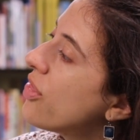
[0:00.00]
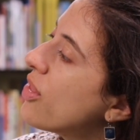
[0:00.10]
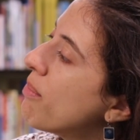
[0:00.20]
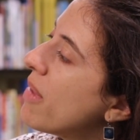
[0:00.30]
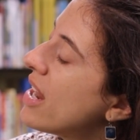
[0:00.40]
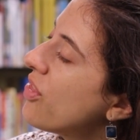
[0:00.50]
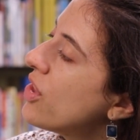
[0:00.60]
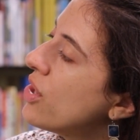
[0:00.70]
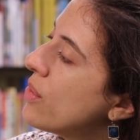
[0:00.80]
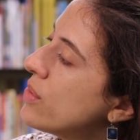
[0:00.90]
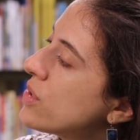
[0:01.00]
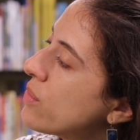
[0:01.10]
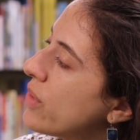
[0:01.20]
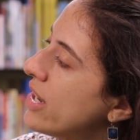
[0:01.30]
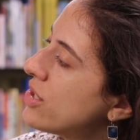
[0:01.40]
The minute the news
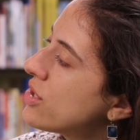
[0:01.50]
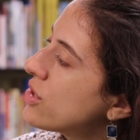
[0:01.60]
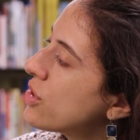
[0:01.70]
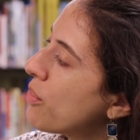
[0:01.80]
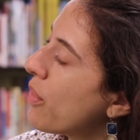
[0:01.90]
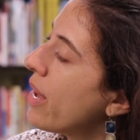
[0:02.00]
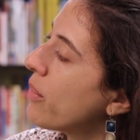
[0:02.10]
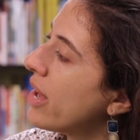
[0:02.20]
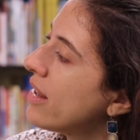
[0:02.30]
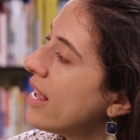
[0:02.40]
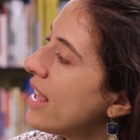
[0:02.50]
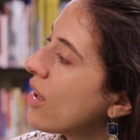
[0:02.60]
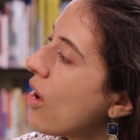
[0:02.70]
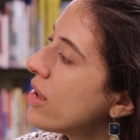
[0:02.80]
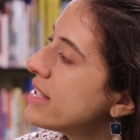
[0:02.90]
reached Sir Brangwen, he
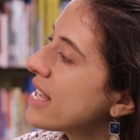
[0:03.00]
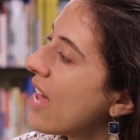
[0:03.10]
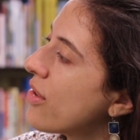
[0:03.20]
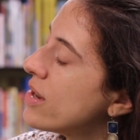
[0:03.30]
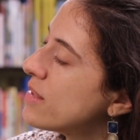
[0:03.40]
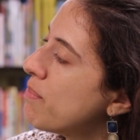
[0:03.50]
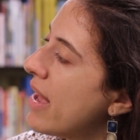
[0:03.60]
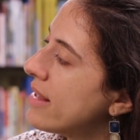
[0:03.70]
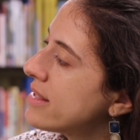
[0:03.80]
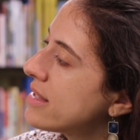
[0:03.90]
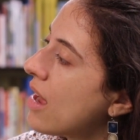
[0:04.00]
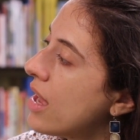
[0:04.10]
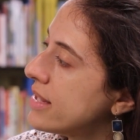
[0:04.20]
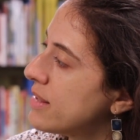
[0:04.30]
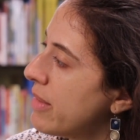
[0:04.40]
called together his best
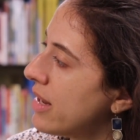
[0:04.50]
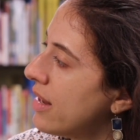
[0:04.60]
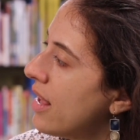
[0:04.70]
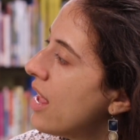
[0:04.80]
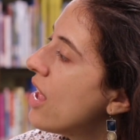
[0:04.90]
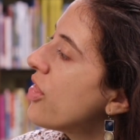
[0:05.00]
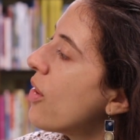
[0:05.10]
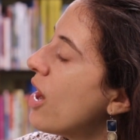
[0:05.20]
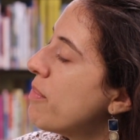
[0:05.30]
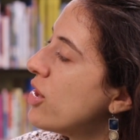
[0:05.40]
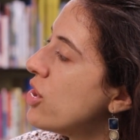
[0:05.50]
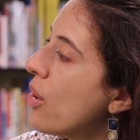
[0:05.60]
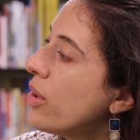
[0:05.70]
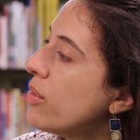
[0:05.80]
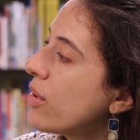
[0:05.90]
huntsmen. There had been
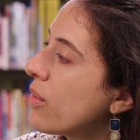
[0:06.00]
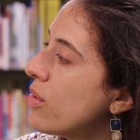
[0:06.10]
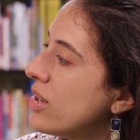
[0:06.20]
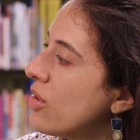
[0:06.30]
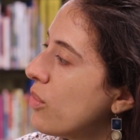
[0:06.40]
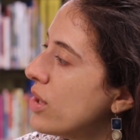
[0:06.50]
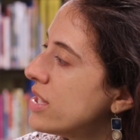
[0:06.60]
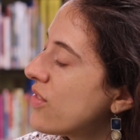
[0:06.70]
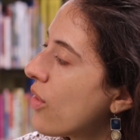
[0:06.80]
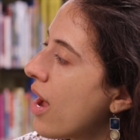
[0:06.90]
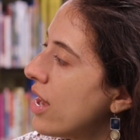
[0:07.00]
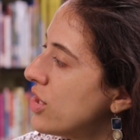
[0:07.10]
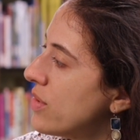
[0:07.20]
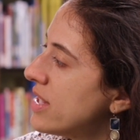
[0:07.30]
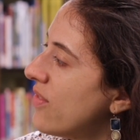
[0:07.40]
no unicorn in the woods for
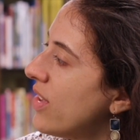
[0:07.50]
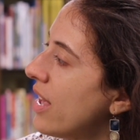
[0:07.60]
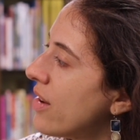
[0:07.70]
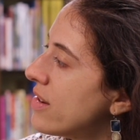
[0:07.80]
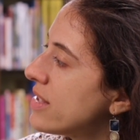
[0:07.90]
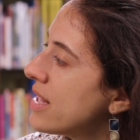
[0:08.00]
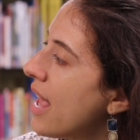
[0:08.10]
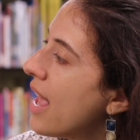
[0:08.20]
hundreds of years.